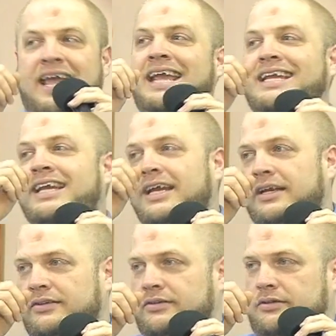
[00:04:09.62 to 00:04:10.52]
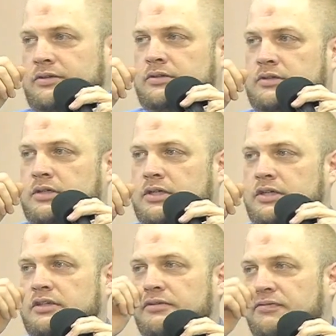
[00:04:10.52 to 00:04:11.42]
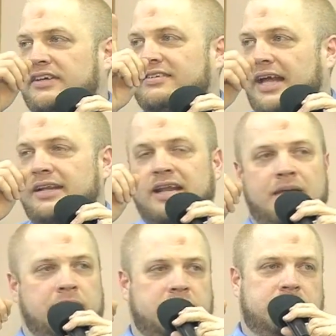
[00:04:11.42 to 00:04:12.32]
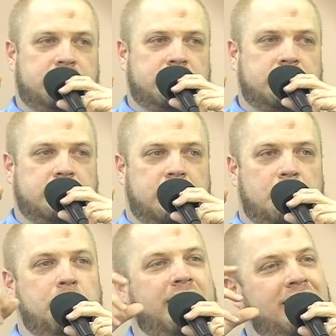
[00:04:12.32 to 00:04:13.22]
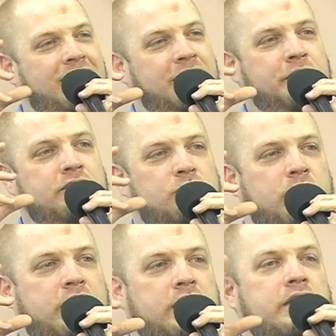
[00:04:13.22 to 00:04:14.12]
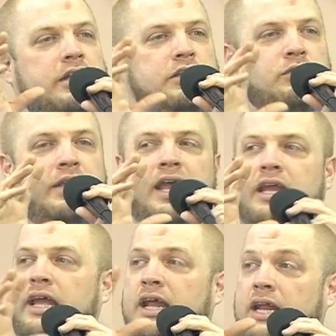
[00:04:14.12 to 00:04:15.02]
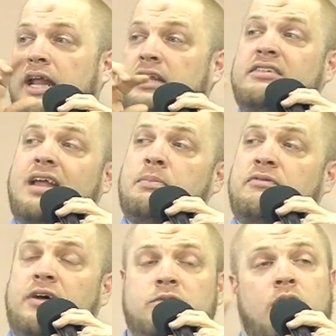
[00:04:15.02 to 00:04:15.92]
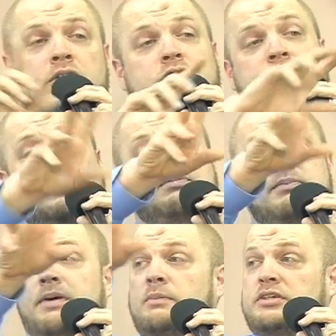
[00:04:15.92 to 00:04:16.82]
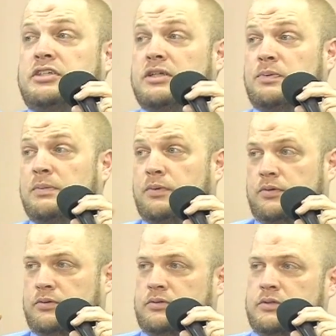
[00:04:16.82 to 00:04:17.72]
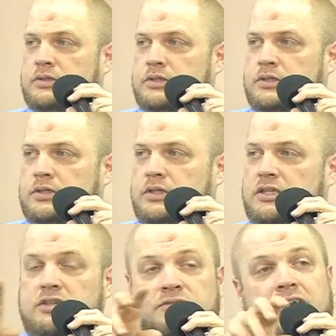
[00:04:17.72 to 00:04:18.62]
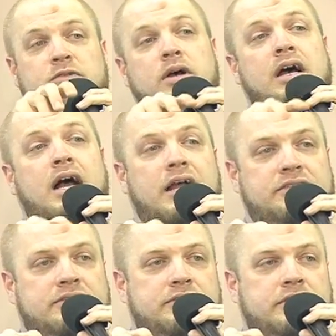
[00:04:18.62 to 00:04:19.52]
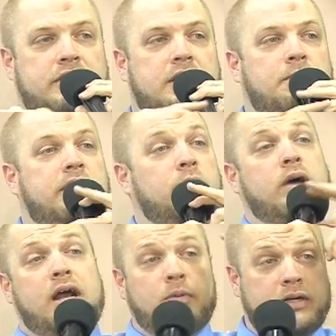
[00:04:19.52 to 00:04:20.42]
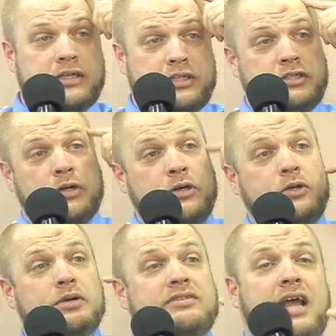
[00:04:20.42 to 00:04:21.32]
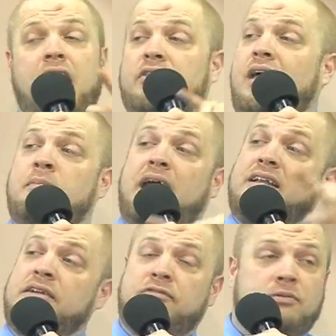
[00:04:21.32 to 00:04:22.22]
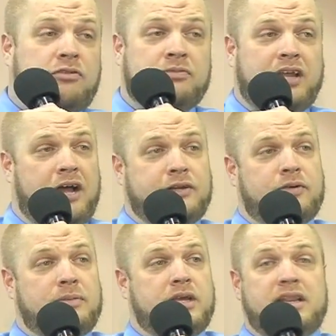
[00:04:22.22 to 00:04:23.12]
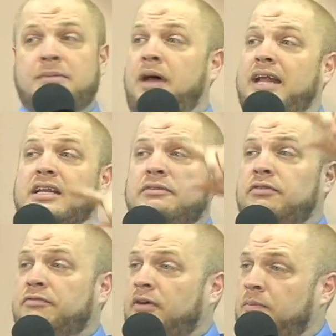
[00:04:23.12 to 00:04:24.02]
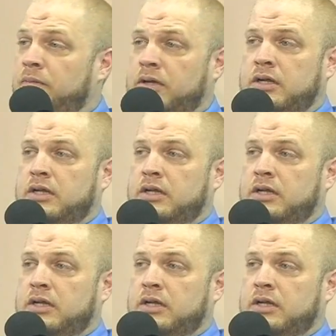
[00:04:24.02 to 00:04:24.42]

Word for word: 8 years to fix that damage. But here's where you can't, and these type of fatwa also shouldn't be published to the people. This is fatwa khas. But what I wanted to show you is how that might differ from Saudi Arabia, that might differ from